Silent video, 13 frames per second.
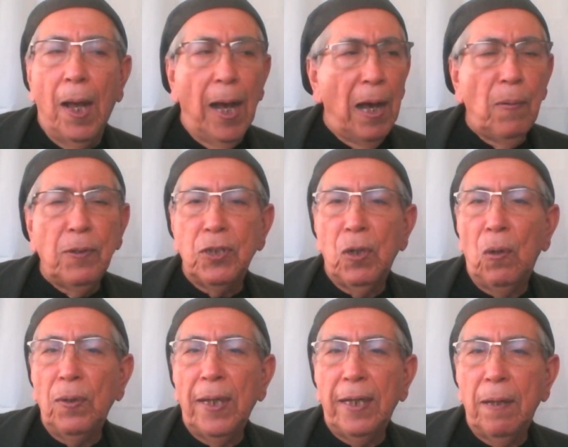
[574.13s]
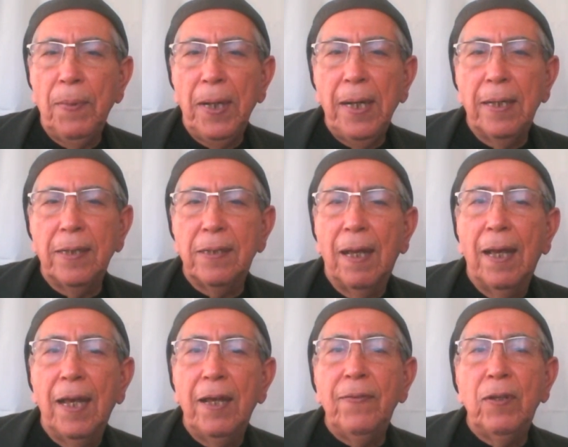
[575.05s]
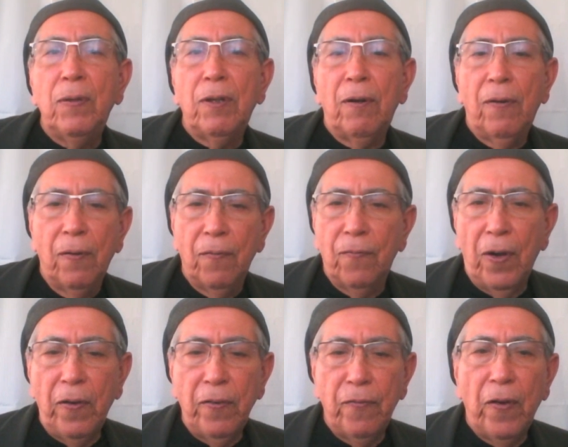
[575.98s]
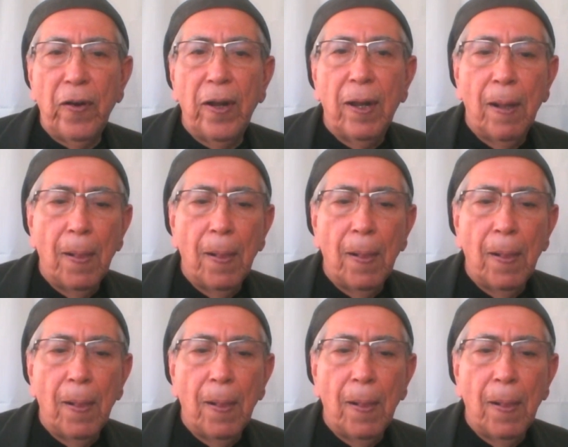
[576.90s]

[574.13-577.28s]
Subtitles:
I was told that comedians, even though they're very, very